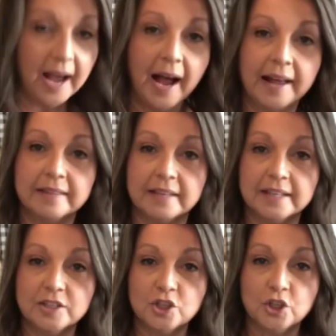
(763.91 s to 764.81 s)
I
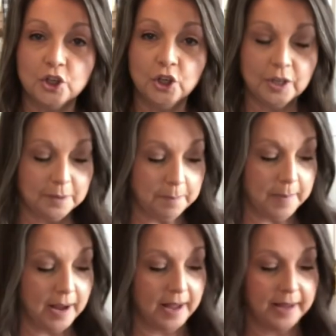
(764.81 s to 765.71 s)
then took
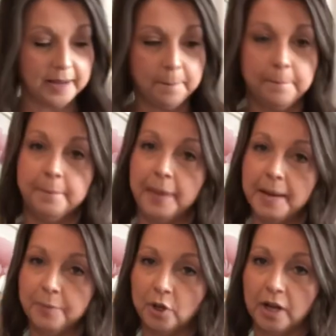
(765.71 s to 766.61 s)
my
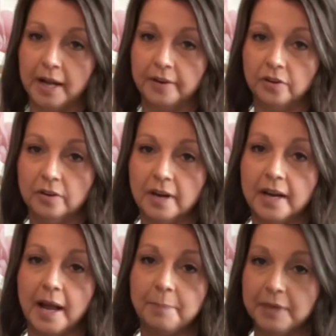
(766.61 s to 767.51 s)
paper cutter and
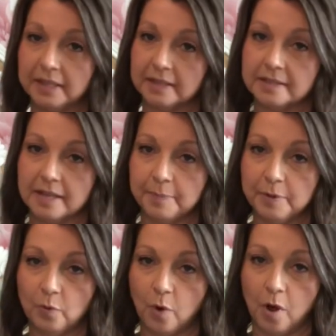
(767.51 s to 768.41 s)
I picked this up
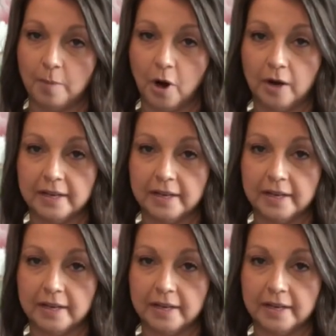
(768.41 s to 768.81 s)
at Walmart.